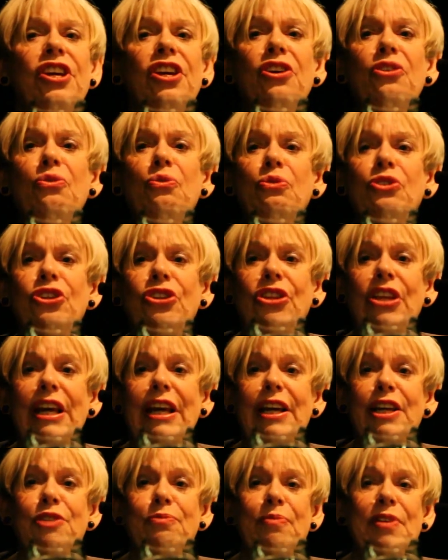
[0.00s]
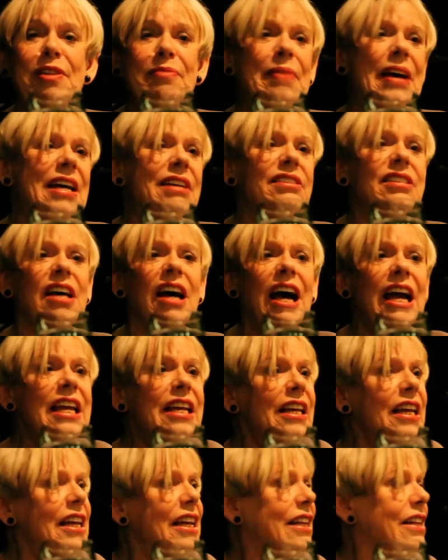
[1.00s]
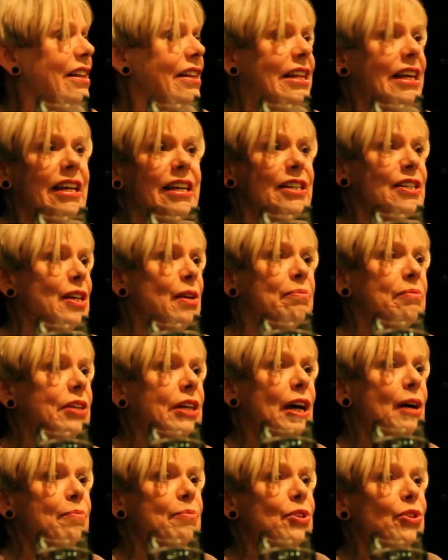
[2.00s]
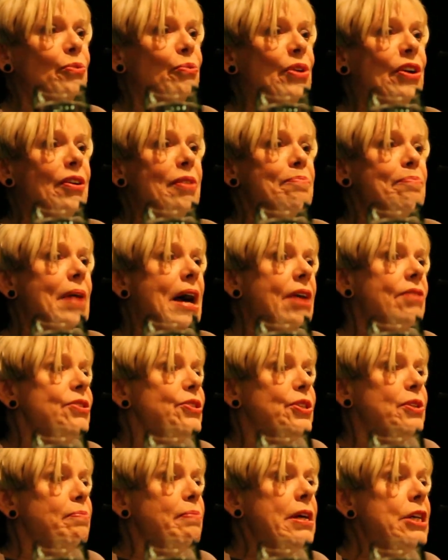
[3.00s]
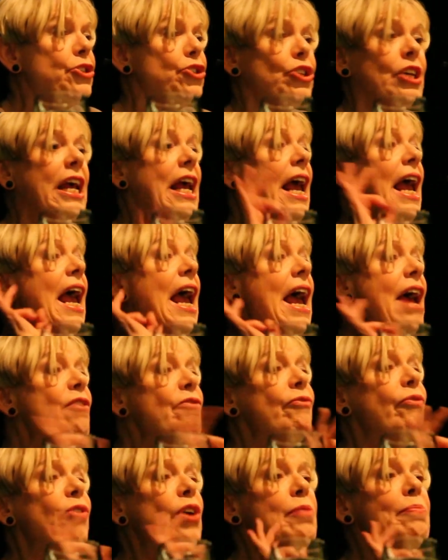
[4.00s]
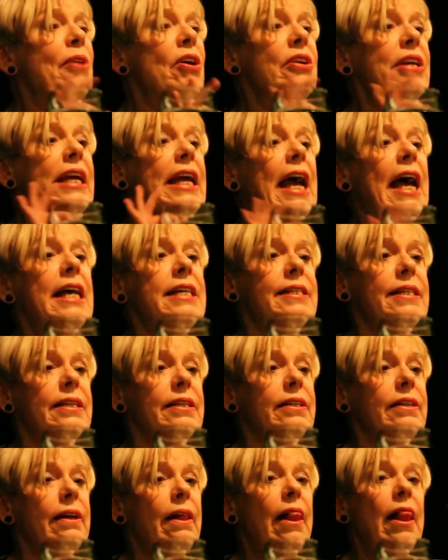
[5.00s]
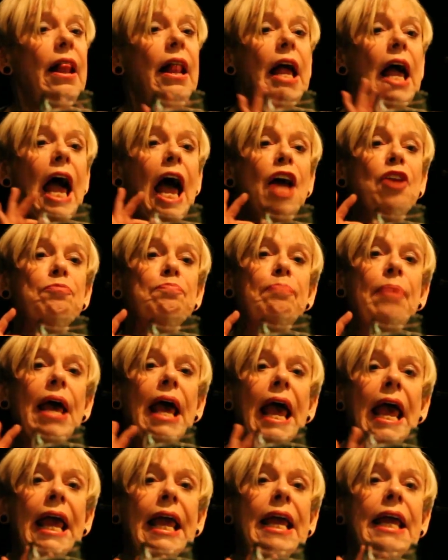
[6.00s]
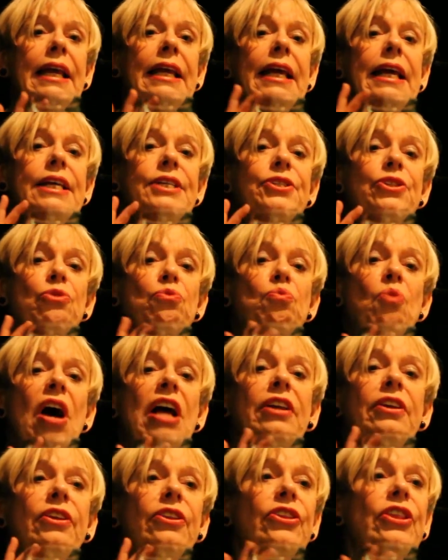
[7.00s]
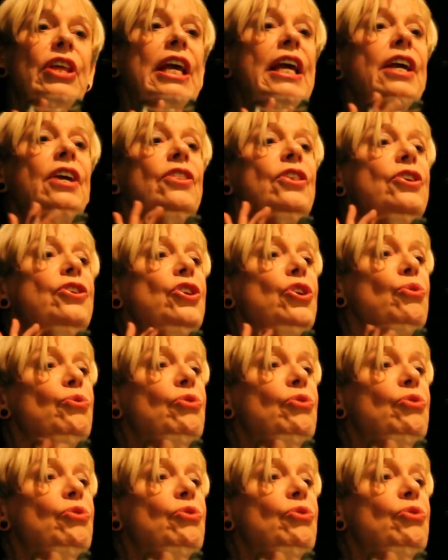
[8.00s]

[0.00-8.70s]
huge things, but about tiny little things sometimes that we're embarrassed to mention. Everybody has it. And pain is the one thing that